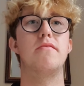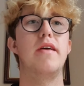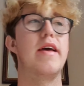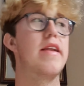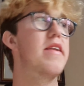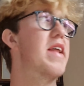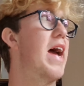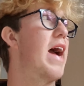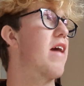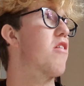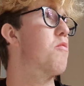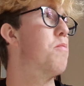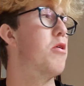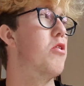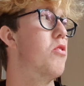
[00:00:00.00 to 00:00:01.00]

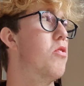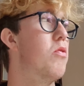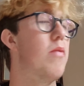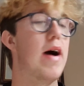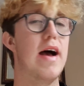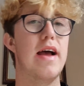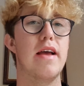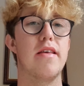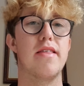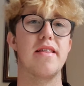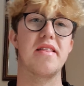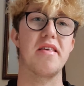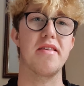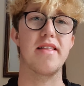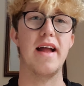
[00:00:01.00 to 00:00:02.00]
Intex pool, where
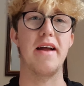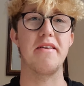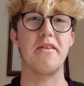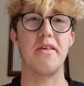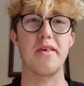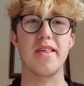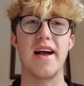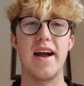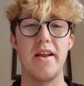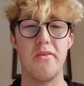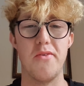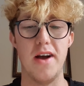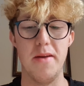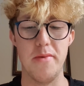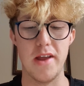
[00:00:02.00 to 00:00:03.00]
it's just out to the side.
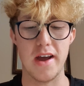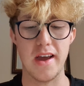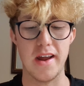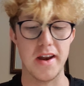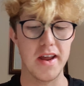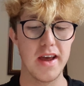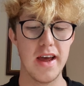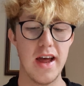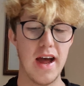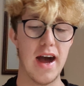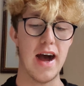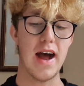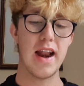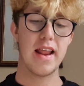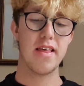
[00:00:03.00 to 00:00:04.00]
That's why I'm looking.
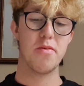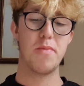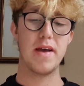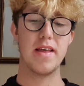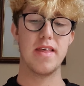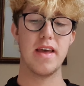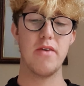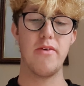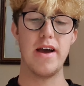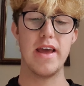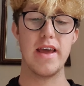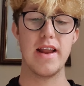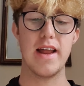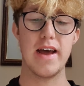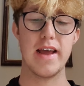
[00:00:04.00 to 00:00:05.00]
And it's basically where
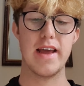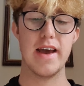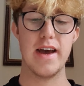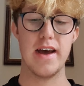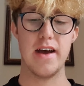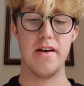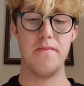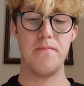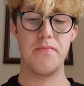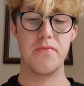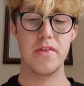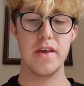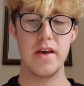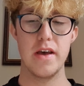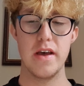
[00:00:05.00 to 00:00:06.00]
you like
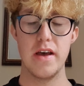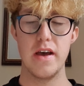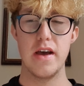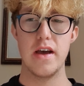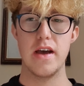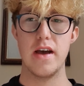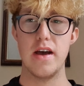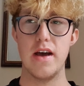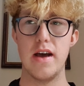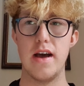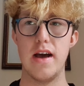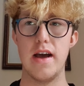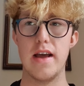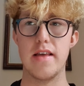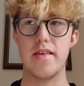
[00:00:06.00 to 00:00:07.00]

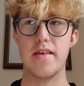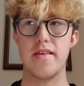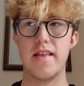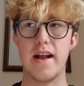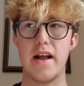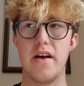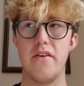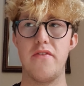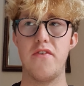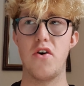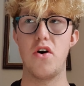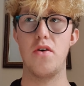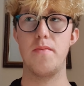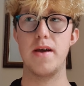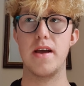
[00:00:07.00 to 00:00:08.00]
it's just like a
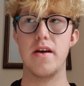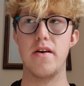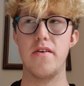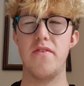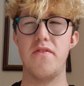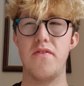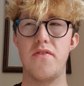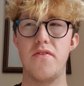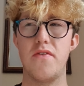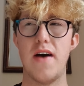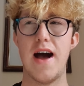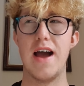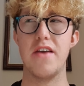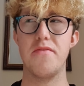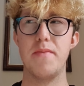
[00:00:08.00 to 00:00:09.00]

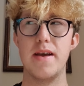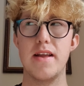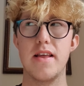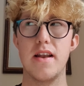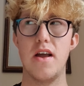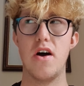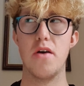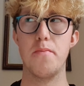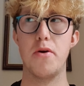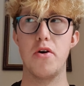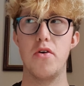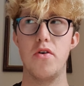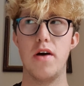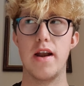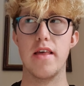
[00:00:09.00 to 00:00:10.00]
5 meter long
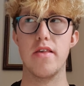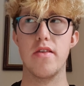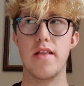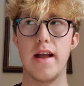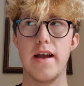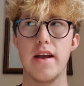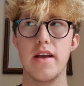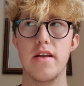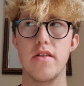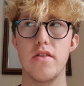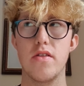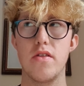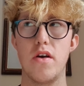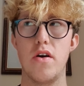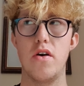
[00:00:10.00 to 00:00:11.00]
pool, and it's like
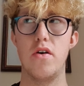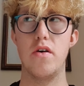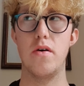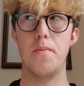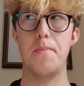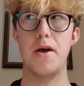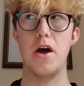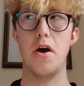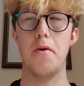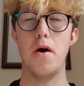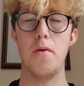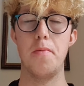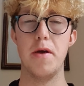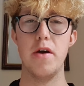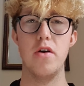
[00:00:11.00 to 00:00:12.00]
a bit
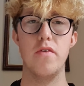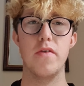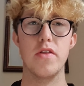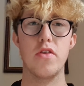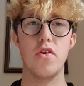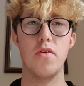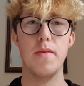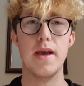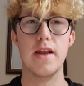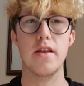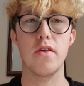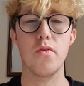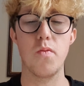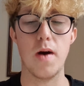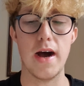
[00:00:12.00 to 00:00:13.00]
over 2
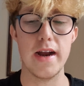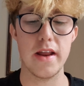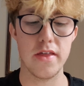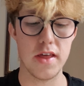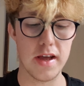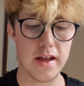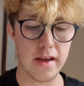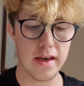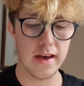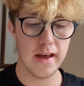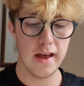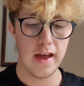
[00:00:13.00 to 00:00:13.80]
meters wide, I think.